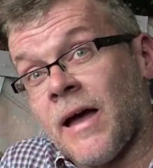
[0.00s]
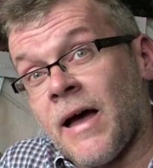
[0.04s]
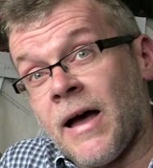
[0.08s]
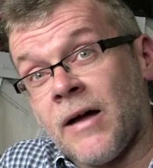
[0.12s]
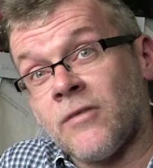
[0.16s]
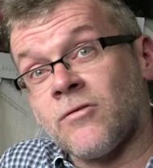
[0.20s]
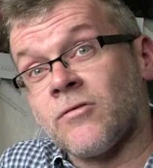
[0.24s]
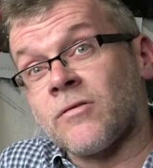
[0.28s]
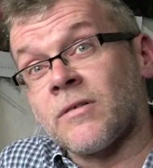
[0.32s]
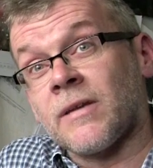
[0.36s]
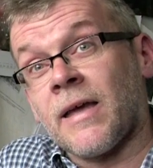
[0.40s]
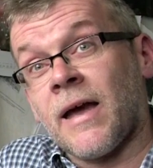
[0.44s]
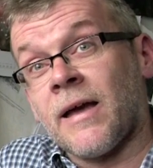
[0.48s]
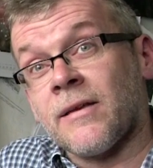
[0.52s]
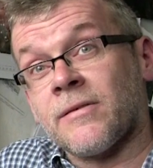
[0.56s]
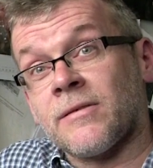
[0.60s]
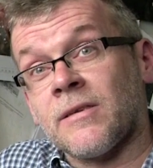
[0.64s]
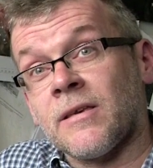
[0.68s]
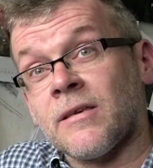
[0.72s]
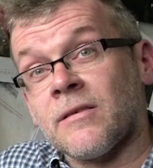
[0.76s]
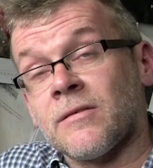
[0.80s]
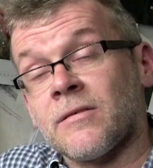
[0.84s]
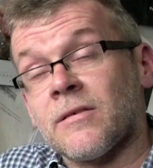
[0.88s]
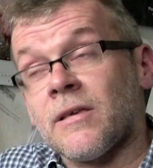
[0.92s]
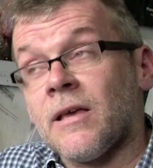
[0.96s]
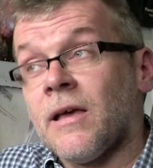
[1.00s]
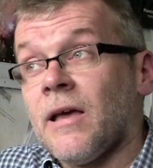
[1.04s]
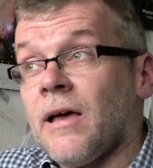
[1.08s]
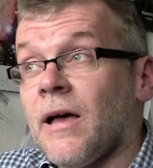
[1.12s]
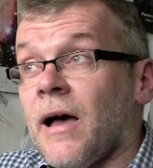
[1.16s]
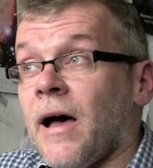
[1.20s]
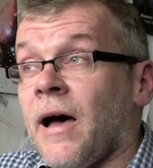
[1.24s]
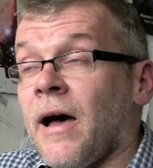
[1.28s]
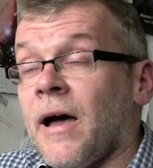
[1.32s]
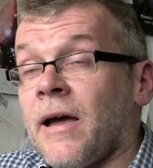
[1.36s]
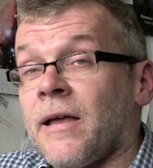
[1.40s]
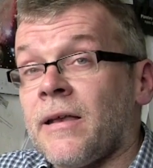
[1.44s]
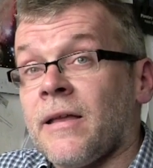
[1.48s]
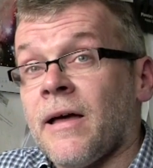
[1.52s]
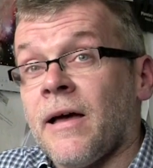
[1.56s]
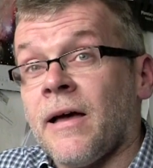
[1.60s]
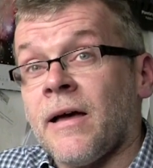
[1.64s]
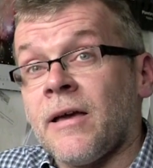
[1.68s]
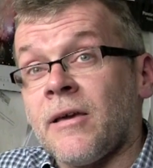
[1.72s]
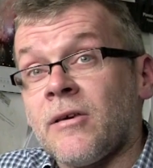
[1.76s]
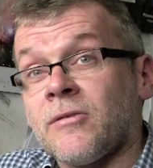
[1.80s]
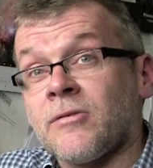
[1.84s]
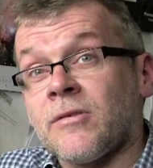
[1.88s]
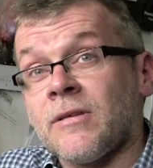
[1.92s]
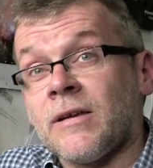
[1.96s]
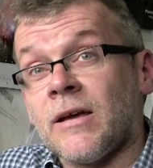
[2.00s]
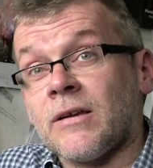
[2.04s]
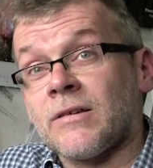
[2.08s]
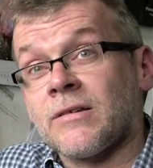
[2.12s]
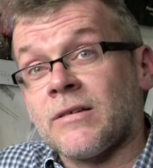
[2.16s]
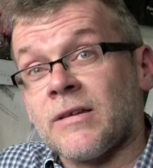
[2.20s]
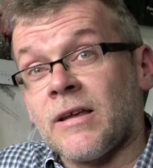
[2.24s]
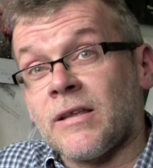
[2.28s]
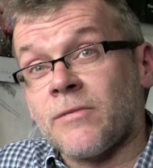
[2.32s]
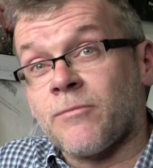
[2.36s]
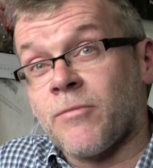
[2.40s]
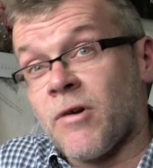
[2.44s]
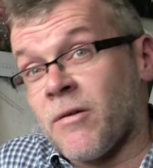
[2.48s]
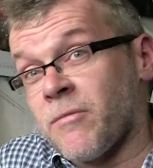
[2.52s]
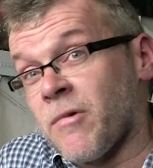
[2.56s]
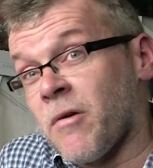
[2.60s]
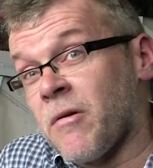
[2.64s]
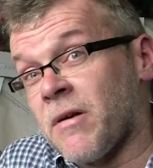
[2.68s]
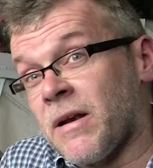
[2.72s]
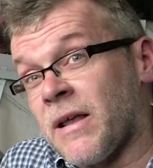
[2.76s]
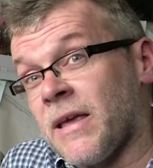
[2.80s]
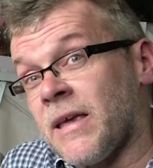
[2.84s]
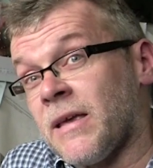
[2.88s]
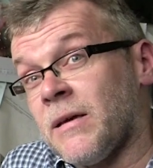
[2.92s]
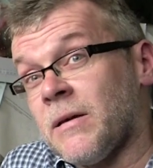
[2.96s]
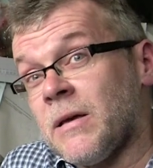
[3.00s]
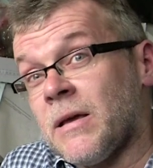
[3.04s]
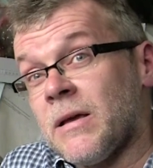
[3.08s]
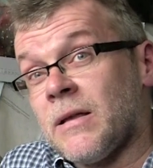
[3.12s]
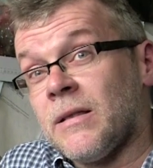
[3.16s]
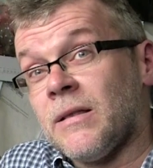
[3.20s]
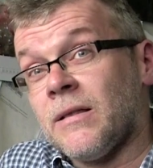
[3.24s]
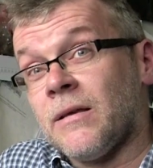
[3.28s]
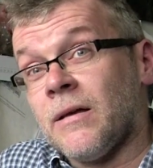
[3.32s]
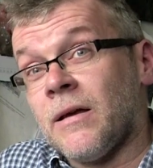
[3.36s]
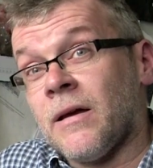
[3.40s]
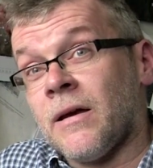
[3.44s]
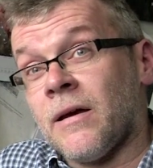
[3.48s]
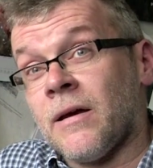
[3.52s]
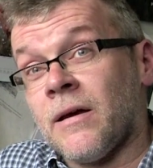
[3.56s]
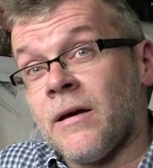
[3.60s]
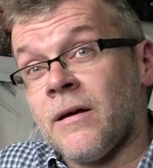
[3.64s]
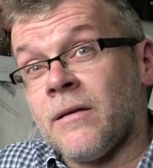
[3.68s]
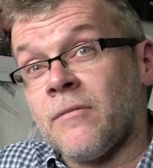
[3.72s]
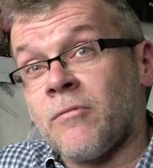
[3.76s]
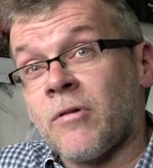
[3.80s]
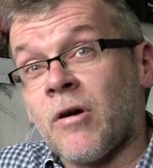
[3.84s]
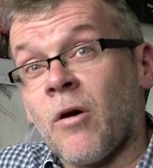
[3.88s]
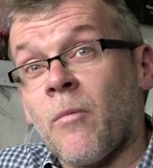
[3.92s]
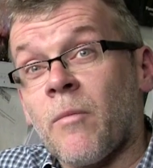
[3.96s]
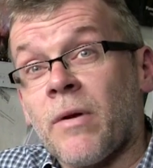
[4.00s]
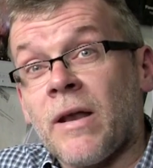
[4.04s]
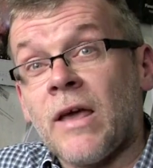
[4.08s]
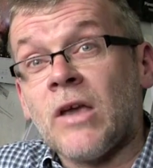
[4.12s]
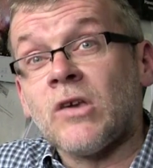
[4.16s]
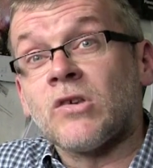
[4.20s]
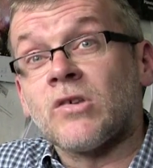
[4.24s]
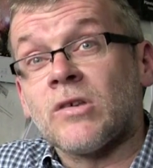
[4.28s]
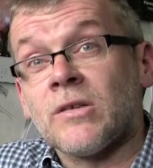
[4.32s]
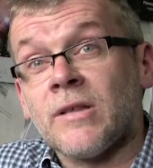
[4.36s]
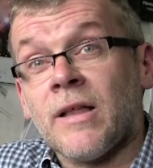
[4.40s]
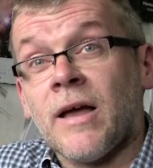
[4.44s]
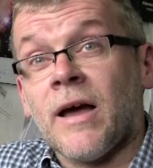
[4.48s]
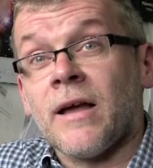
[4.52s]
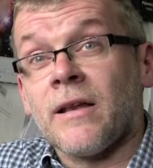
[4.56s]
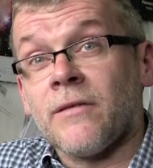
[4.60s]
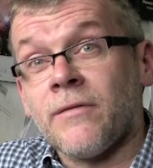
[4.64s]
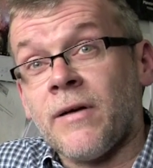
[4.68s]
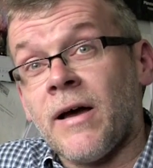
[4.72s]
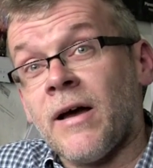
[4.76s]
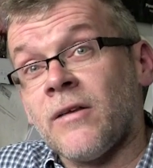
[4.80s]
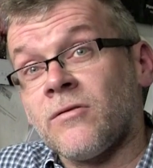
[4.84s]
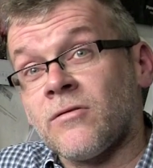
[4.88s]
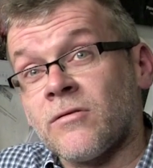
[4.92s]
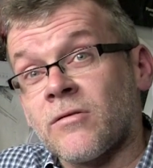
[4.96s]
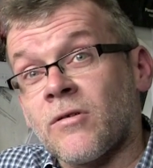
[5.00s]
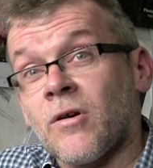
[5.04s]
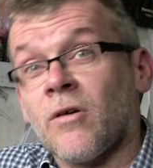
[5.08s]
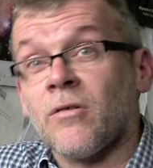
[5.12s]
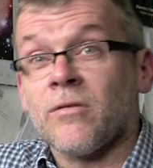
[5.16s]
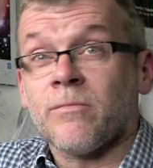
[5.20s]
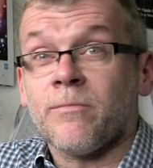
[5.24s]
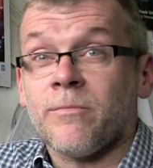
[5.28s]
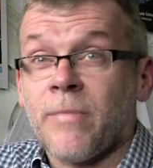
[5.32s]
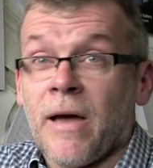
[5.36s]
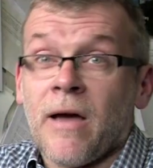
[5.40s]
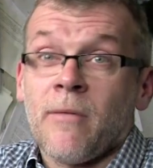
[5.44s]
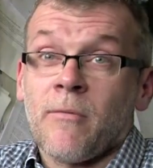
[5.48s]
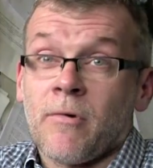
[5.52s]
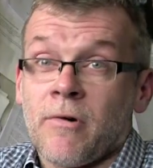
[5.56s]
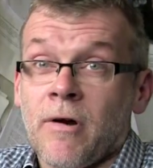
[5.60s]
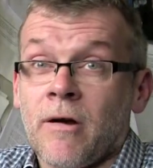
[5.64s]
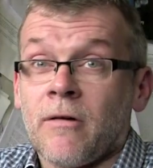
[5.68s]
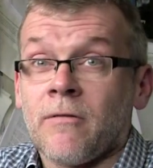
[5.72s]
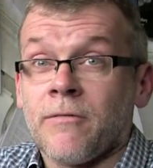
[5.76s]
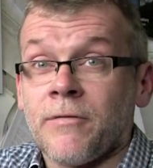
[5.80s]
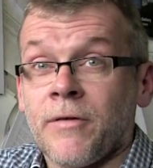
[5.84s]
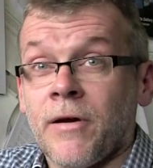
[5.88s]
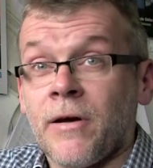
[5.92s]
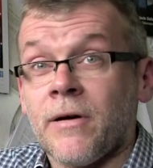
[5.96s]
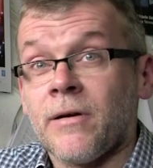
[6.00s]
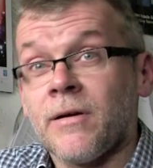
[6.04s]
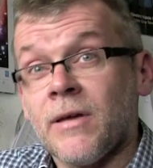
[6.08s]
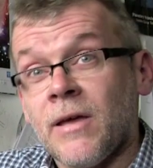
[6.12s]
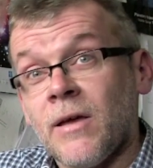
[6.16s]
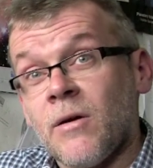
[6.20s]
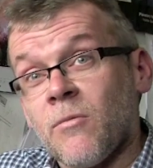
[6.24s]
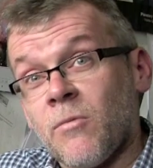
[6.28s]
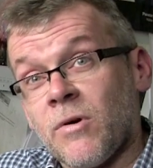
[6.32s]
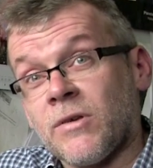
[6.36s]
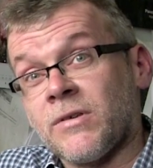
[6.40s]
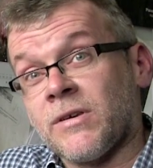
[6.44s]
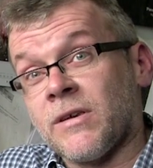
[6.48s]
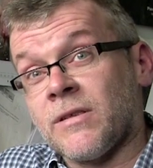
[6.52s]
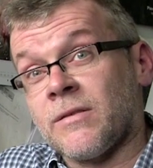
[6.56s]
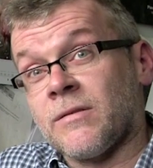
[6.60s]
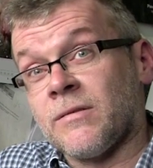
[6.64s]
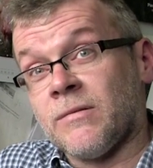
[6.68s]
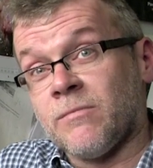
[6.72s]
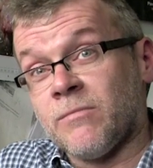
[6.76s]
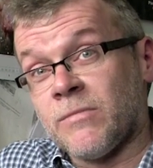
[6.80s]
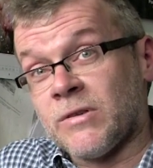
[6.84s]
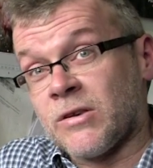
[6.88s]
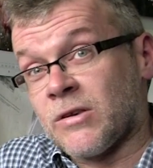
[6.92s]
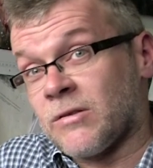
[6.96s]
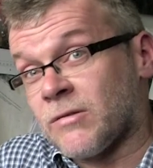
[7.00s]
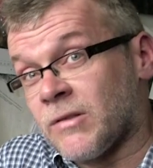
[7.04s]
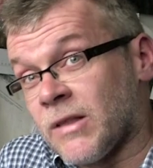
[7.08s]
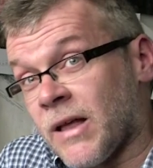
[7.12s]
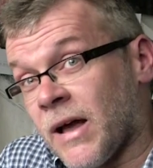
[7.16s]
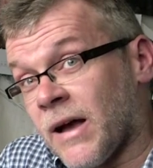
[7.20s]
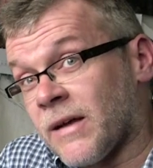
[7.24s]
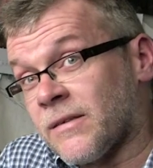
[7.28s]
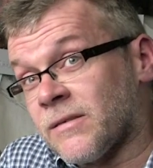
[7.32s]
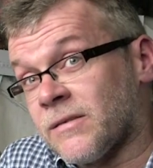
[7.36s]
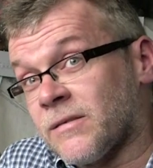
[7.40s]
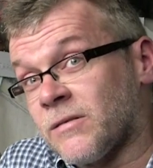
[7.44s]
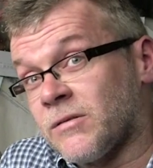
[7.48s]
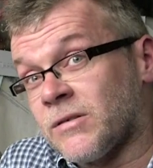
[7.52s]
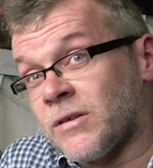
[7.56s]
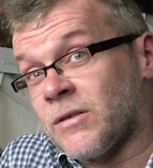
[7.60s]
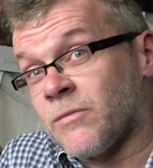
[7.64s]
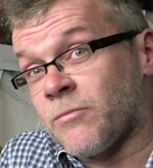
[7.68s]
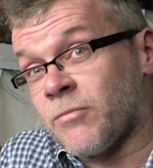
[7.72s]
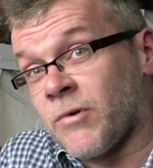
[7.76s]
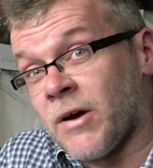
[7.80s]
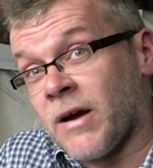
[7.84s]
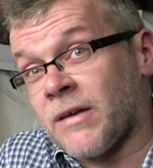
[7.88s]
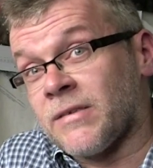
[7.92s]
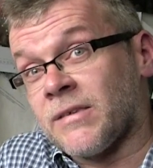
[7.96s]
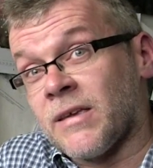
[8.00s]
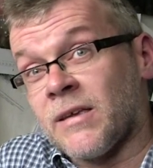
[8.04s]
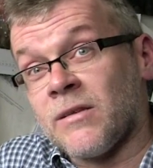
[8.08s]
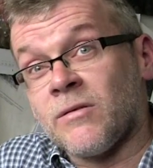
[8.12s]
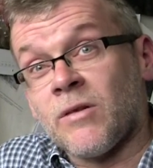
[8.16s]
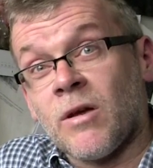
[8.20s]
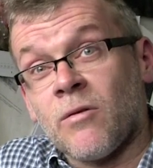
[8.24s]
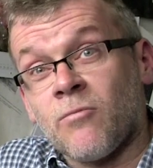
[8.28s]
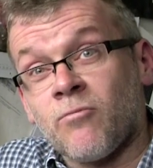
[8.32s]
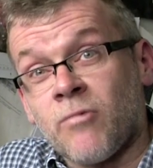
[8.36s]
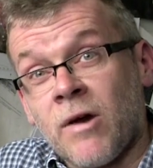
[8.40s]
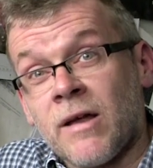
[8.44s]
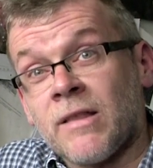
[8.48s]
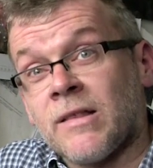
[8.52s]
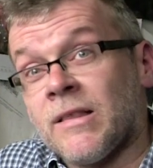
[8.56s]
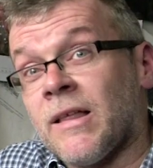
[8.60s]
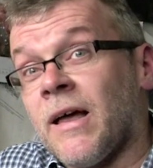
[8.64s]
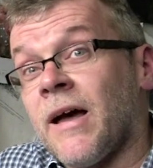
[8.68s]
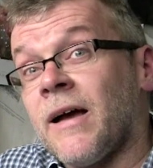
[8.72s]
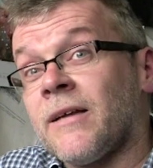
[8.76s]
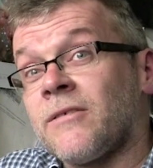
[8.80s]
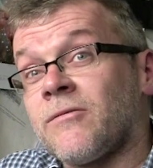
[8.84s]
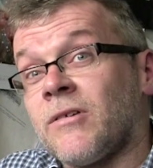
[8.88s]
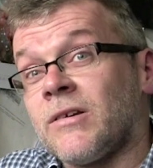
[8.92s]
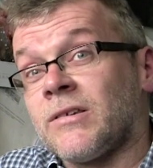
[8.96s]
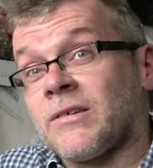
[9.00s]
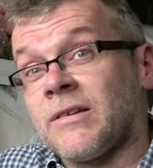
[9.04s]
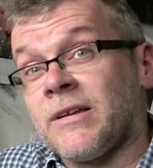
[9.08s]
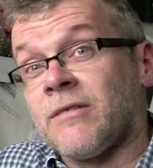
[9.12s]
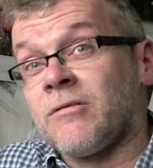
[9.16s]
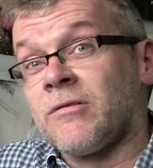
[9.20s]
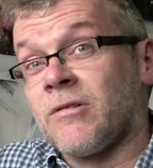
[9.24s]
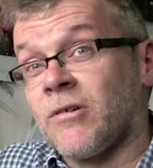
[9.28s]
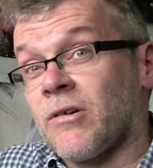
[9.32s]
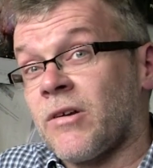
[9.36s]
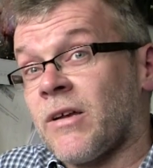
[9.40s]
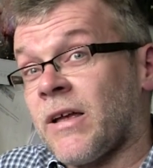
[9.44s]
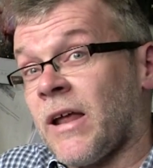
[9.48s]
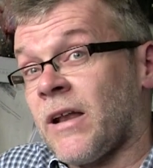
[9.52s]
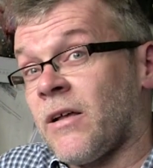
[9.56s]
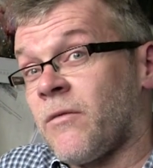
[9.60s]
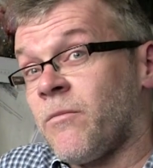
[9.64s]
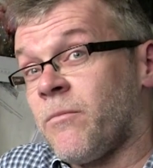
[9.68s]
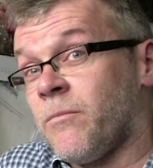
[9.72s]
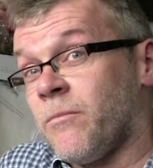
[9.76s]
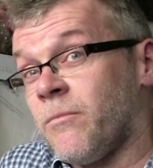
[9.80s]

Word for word: hydrogen gas is ionized, and actually it's primarily uh, recombination line of hydrogen called Balmer Alpha, which is, which is light, which is bright in red light. Actually, it would look kind of